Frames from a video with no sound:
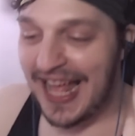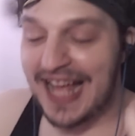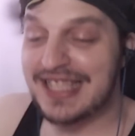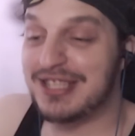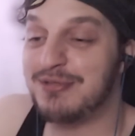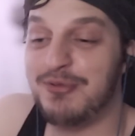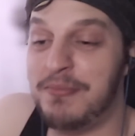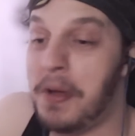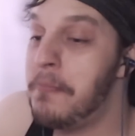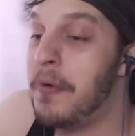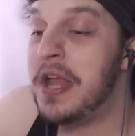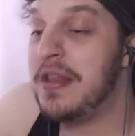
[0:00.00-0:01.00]
That's just what my
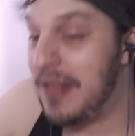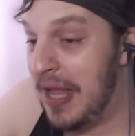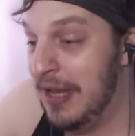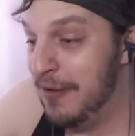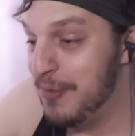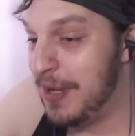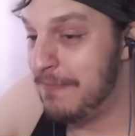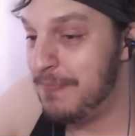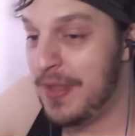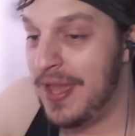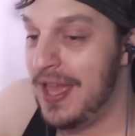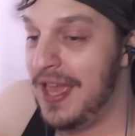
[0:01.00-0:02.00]
brain's telling me.
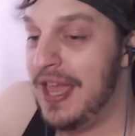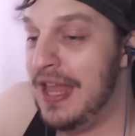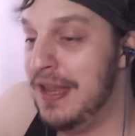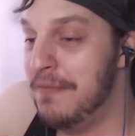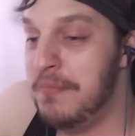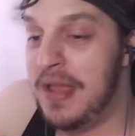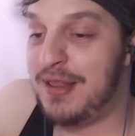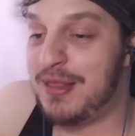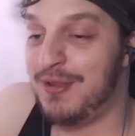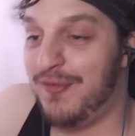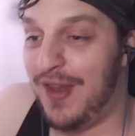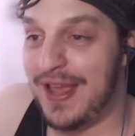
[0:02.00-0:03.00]
In the
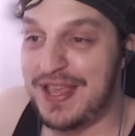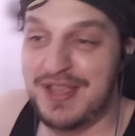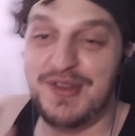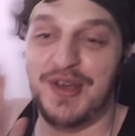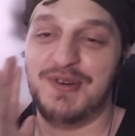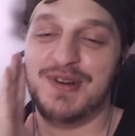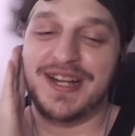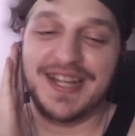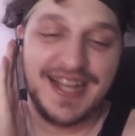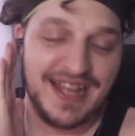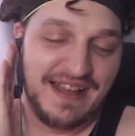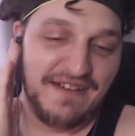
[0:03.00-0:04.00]
midst of, like, you know,
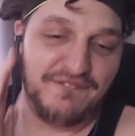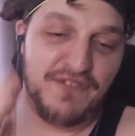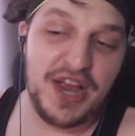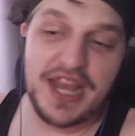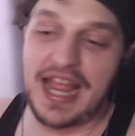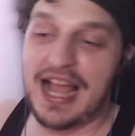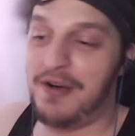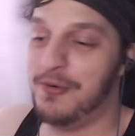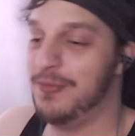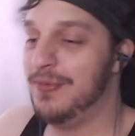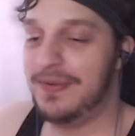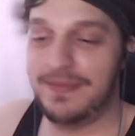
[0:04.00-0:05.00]
finding
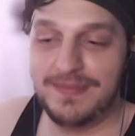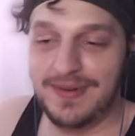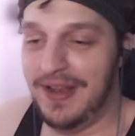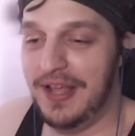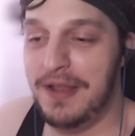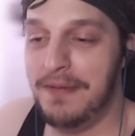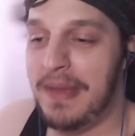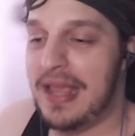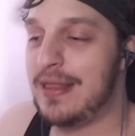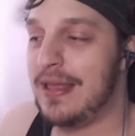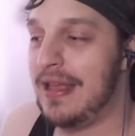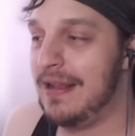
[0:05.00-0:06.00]
out an
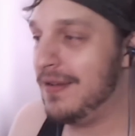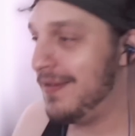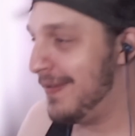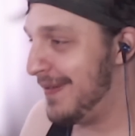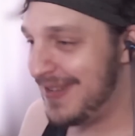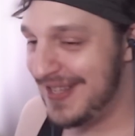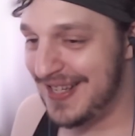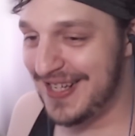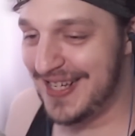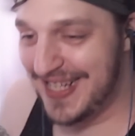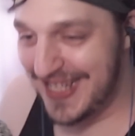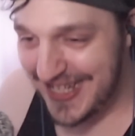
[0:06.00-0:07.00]
amazing
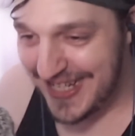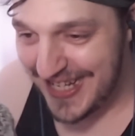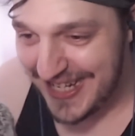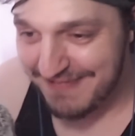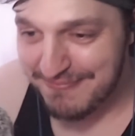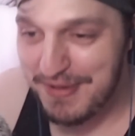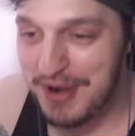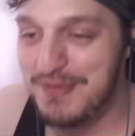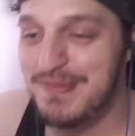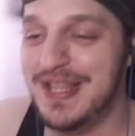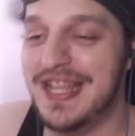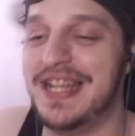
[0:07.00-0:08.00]

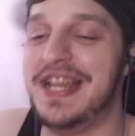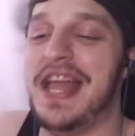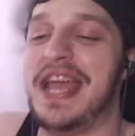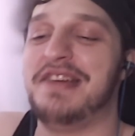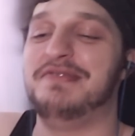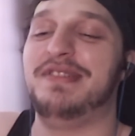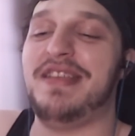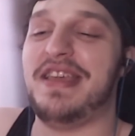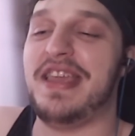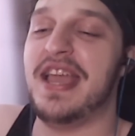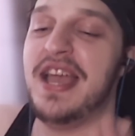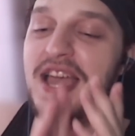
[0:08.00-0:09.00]
moment in
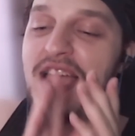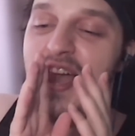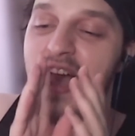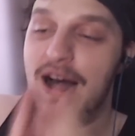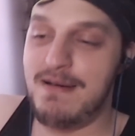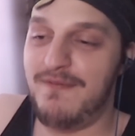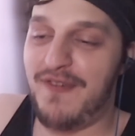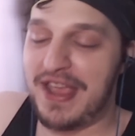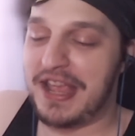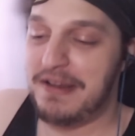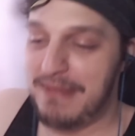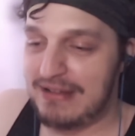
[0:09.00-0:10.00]
AOT, I'm
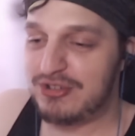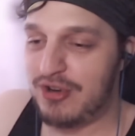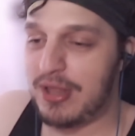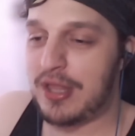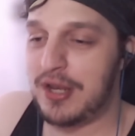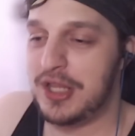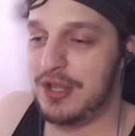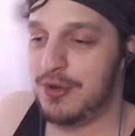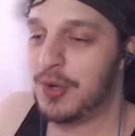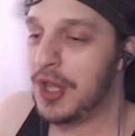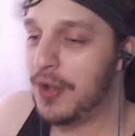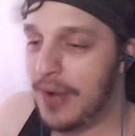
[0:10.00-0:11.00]
thinking about Tristan and
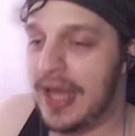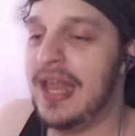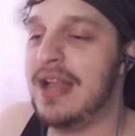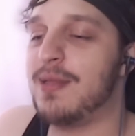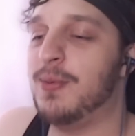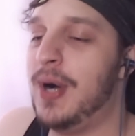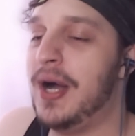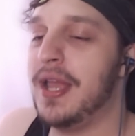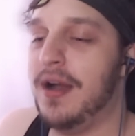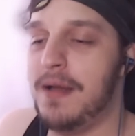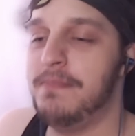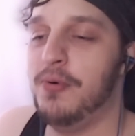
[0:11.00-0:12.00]
Yu-Gi-Oh, and that's
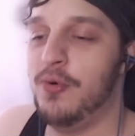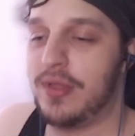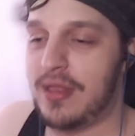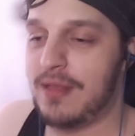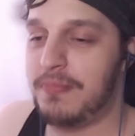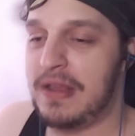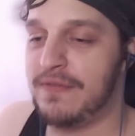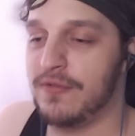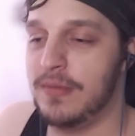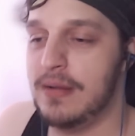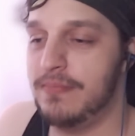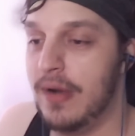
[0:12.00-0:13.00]
why I paused to speak
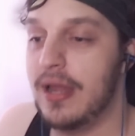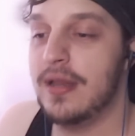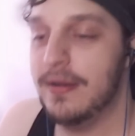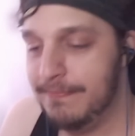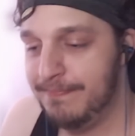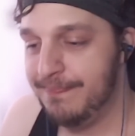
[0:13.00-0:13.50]
from my brain.